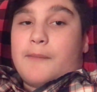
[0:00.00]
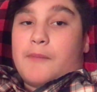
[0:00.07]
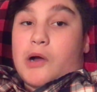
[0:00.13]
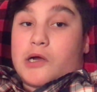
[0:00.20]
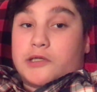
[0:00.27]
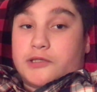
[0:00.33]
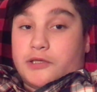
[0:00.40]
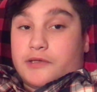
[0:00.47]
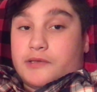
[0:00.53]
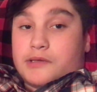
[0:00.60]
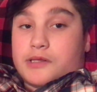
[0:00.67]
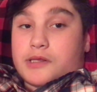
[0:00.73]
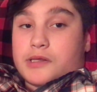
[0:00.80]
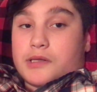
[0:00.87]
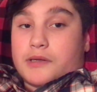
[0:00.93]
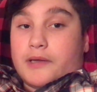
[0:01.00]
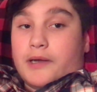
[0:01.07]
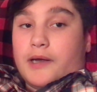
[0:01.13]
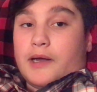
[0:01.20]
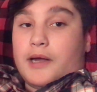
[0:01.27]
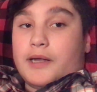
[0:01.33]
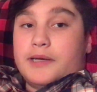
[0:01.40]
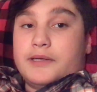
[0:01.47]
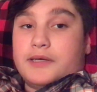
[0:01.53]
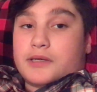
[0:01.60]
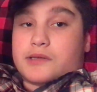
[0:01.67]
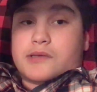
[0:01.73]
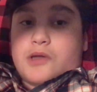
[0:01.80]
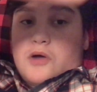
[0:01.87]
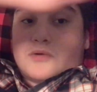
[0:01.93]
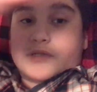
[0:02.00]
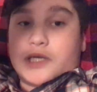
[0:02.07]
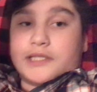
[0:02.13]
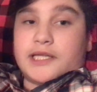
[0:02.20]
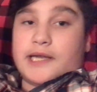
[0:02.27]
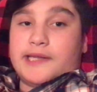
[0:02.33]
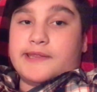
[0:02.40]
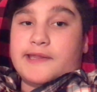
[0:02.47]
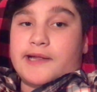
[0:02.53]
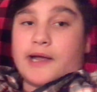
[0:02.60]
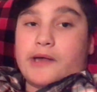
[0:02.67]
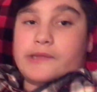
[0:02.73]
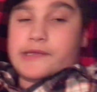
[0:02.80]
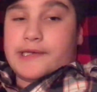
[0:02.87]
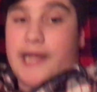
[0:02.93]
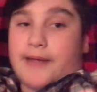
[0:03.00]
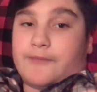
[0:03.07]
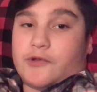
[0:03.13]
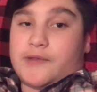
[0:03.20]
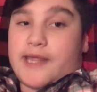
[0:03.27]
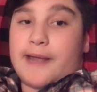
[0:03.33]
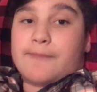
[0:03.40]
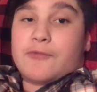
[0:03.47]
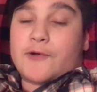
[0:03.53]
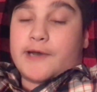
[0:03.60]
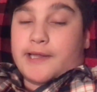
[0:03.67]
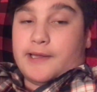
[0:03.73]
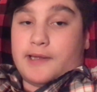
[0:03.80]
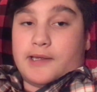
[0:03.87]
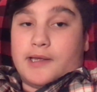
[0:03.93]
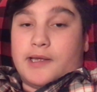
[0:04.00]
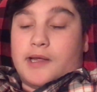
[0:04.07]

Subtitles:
margins. and just don't touch anything else, and after that print it.